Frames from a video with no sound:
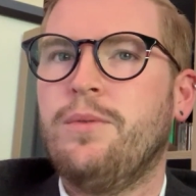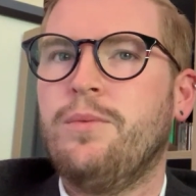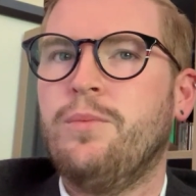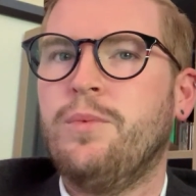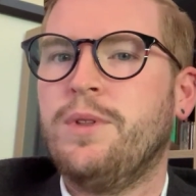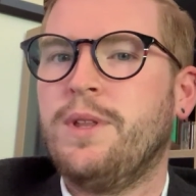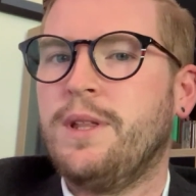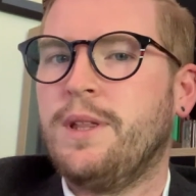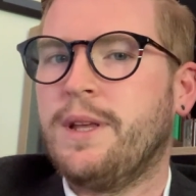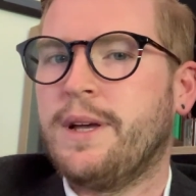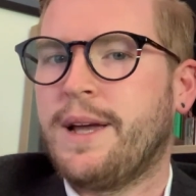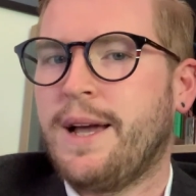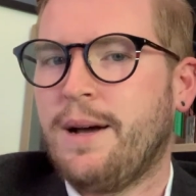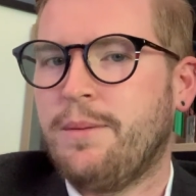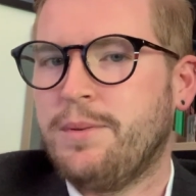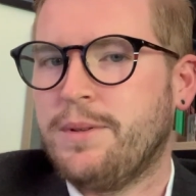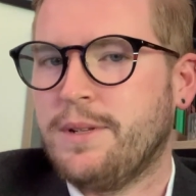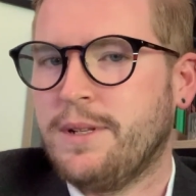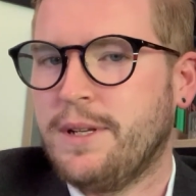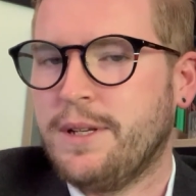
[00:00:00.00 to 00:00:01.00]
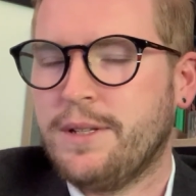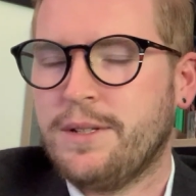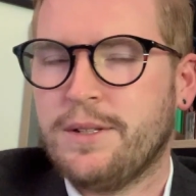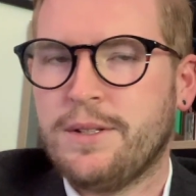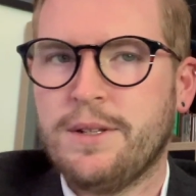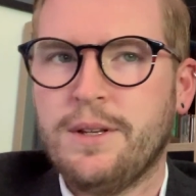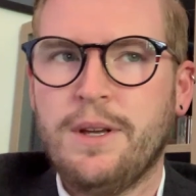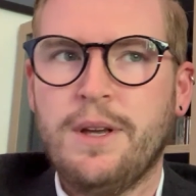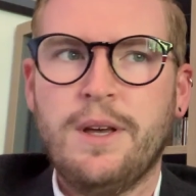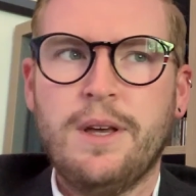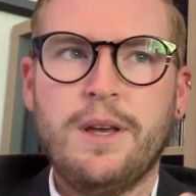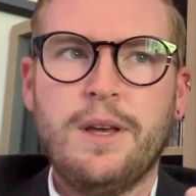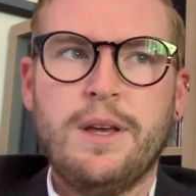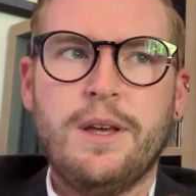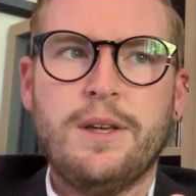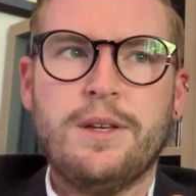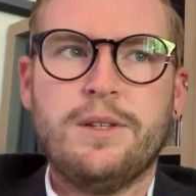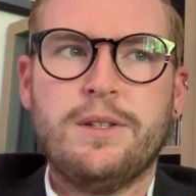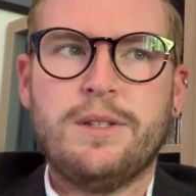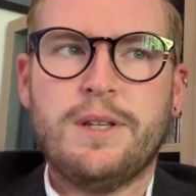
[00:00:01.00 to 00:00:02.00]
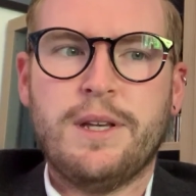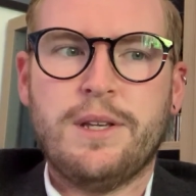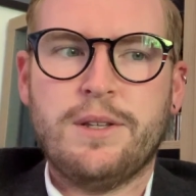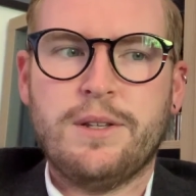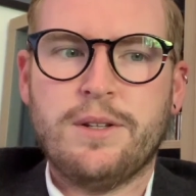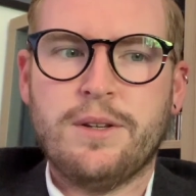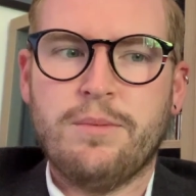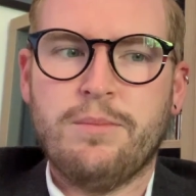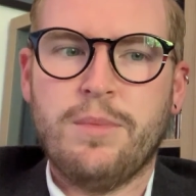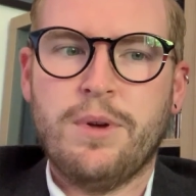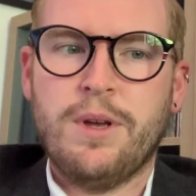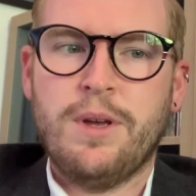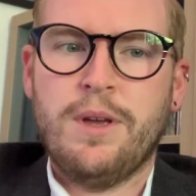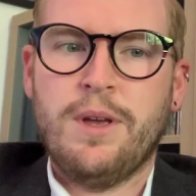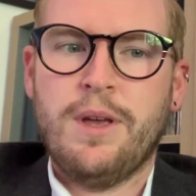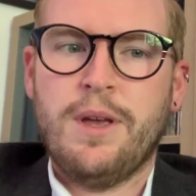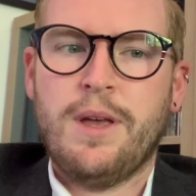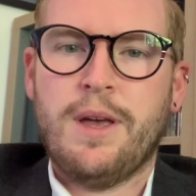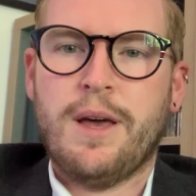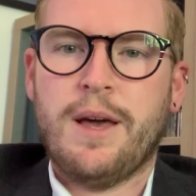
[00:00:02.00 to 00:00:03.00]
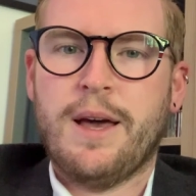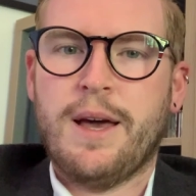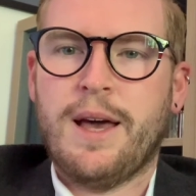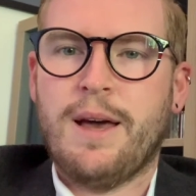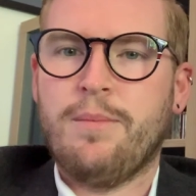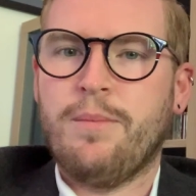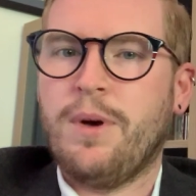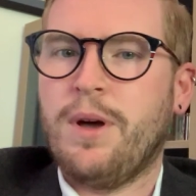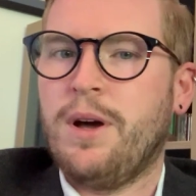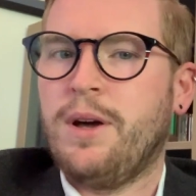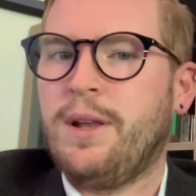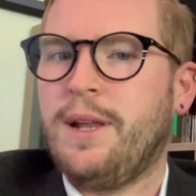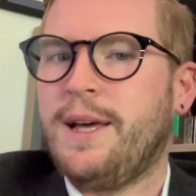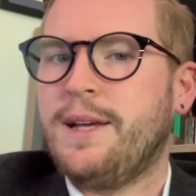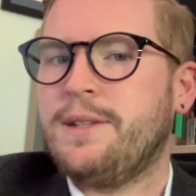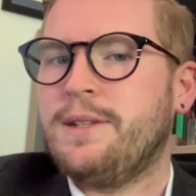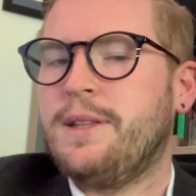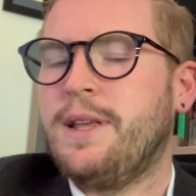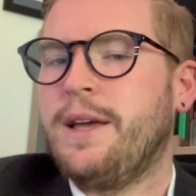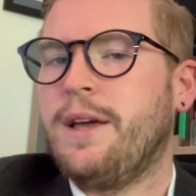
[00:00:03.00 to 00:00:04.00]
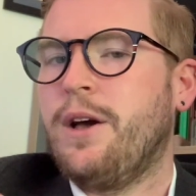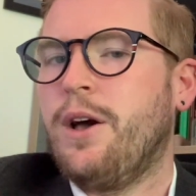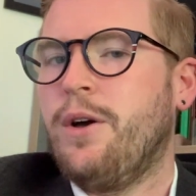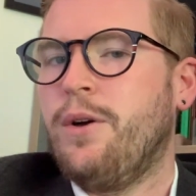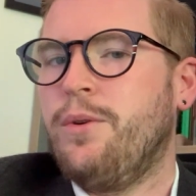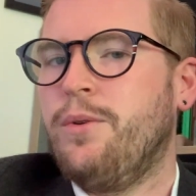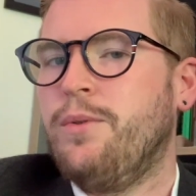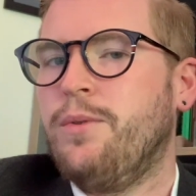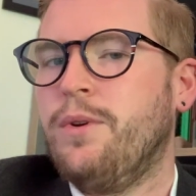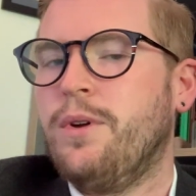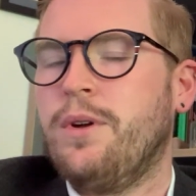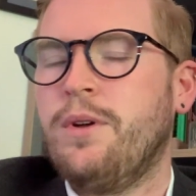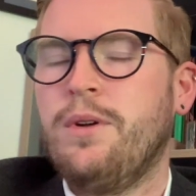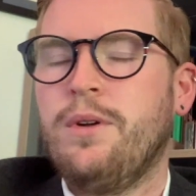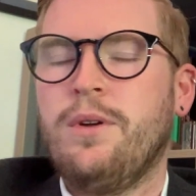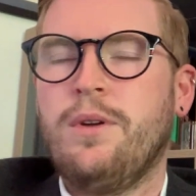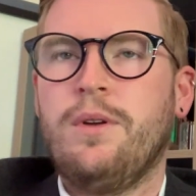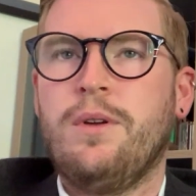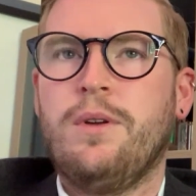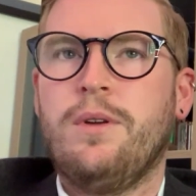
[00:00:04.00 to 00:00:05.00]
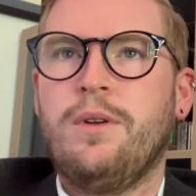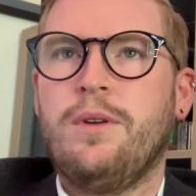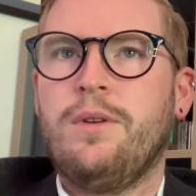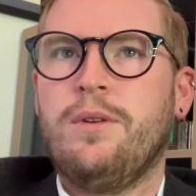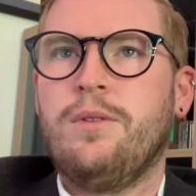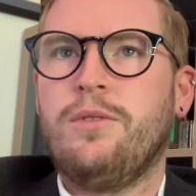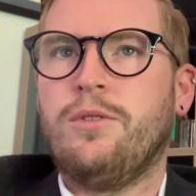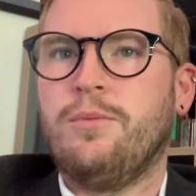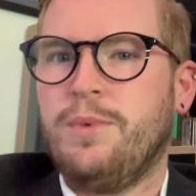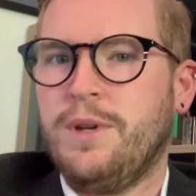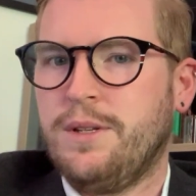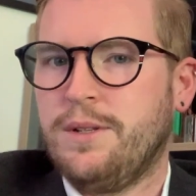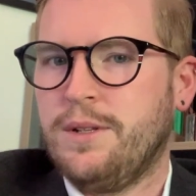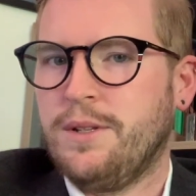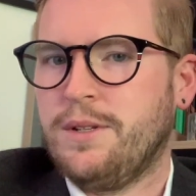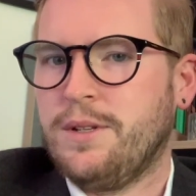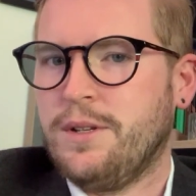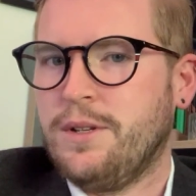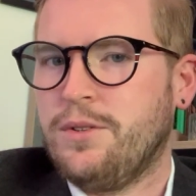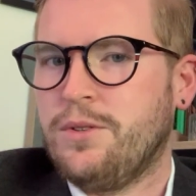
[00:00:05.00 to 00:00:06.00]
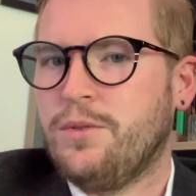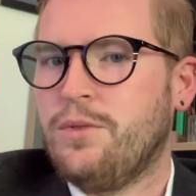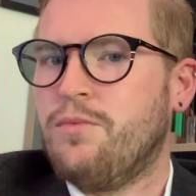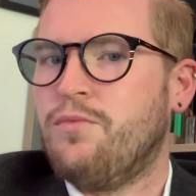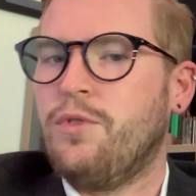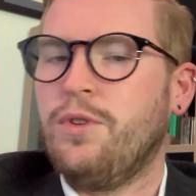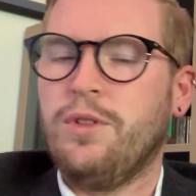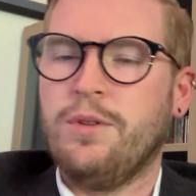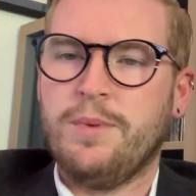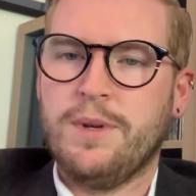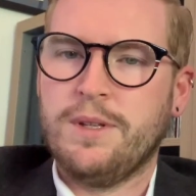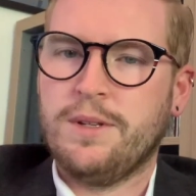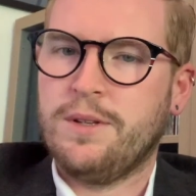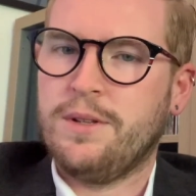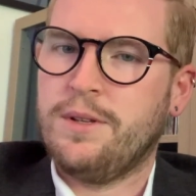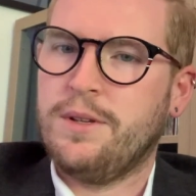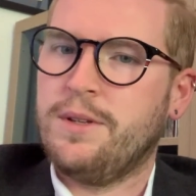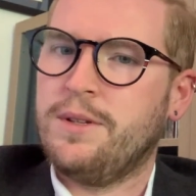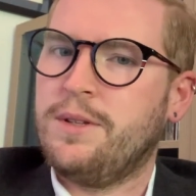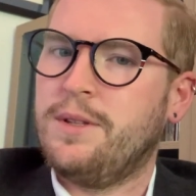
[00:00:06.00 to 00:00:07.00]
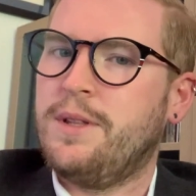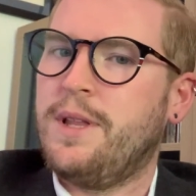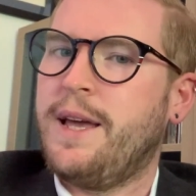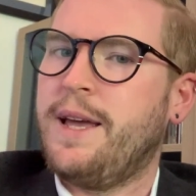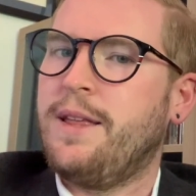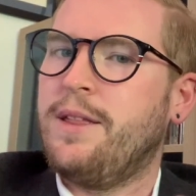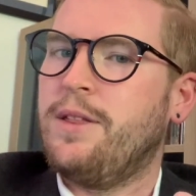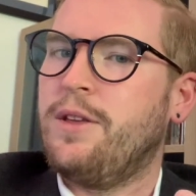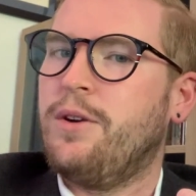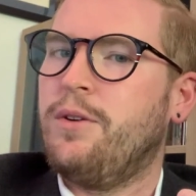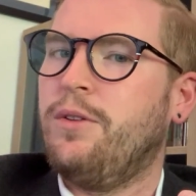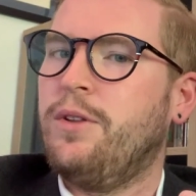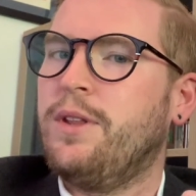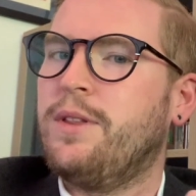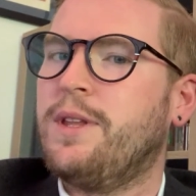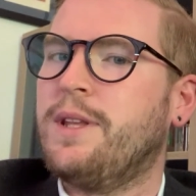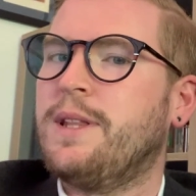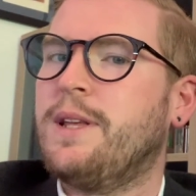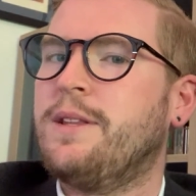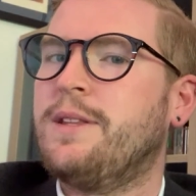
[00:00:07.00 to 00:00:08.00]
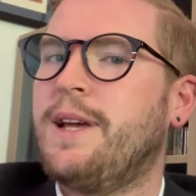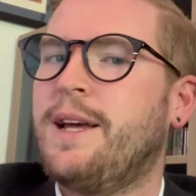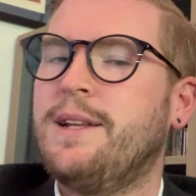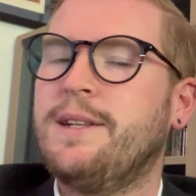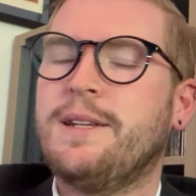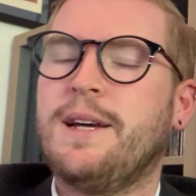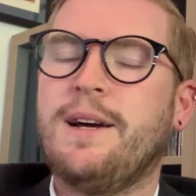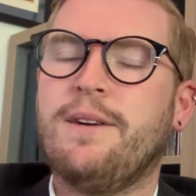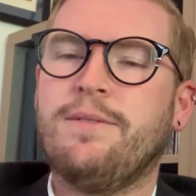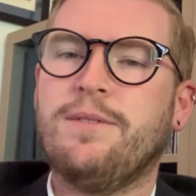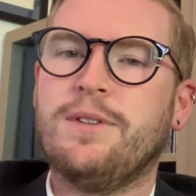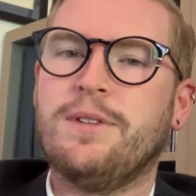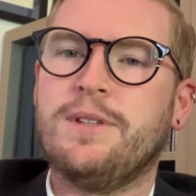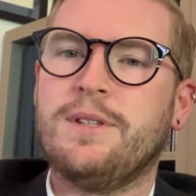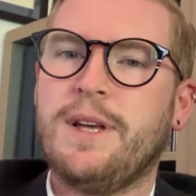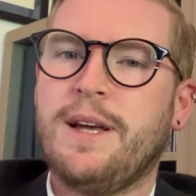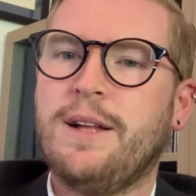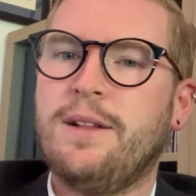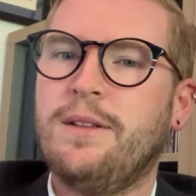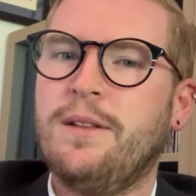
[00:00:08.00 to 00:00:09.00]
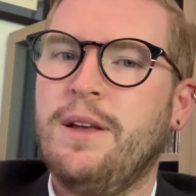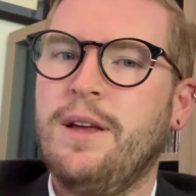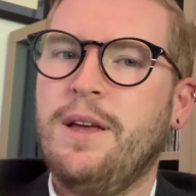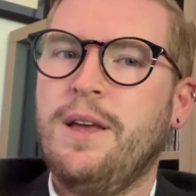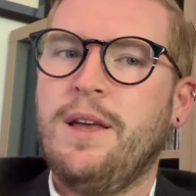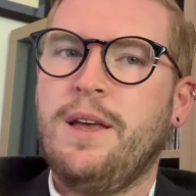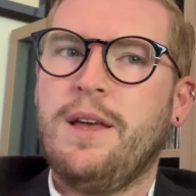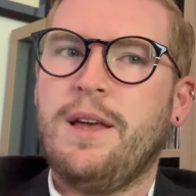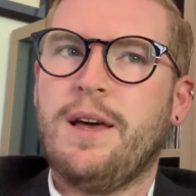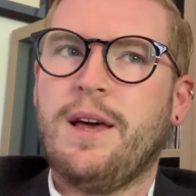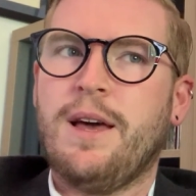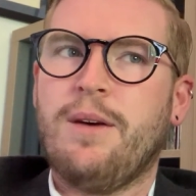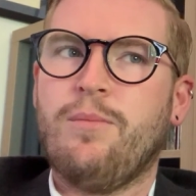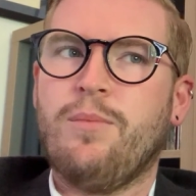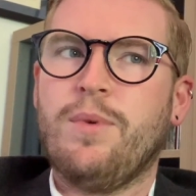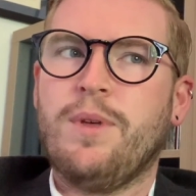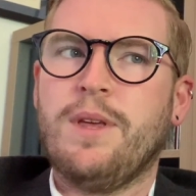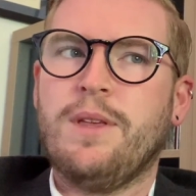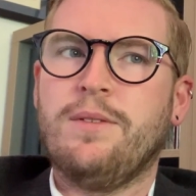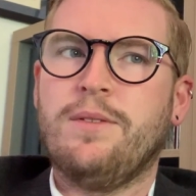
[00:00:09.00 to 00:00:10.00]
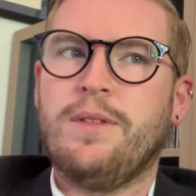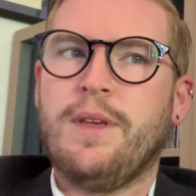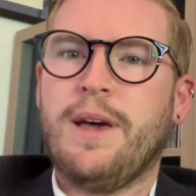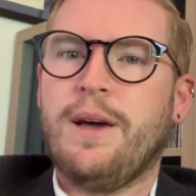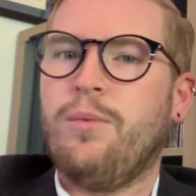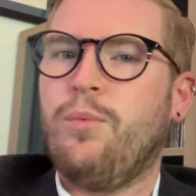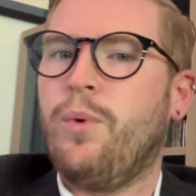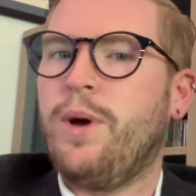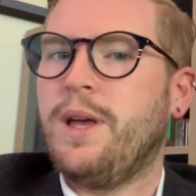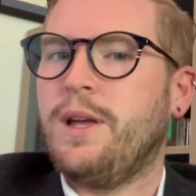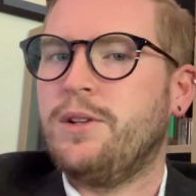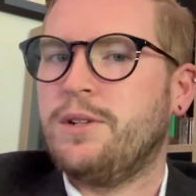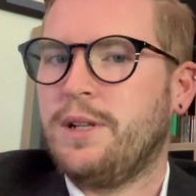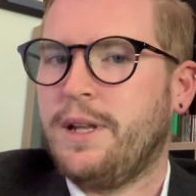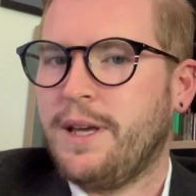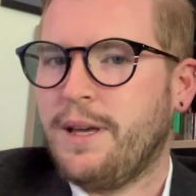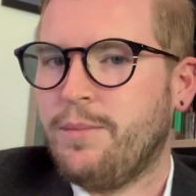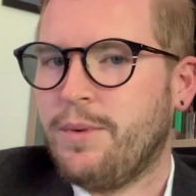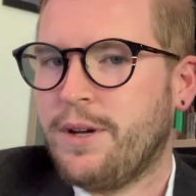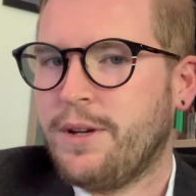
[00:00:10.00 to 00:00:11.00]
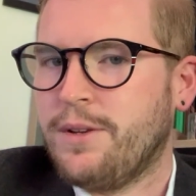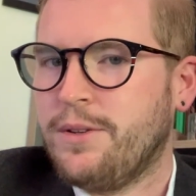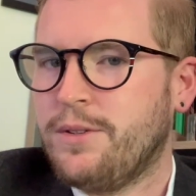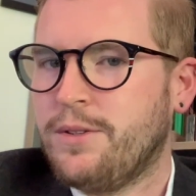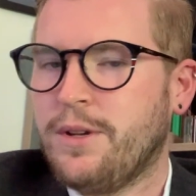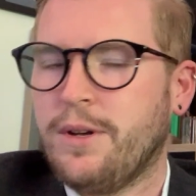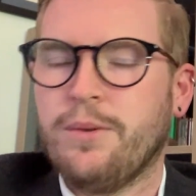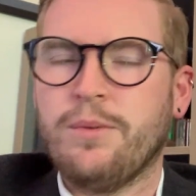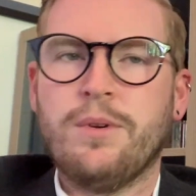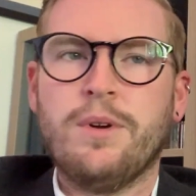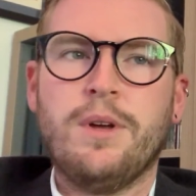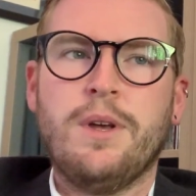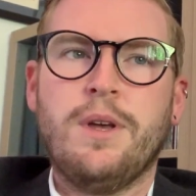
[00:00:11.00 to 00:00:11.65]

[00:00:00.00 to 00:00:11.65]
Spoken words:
within the capitalist system, unless they own the businesses or run the businesses, the only thing they tend to have to sell is their wage labour. So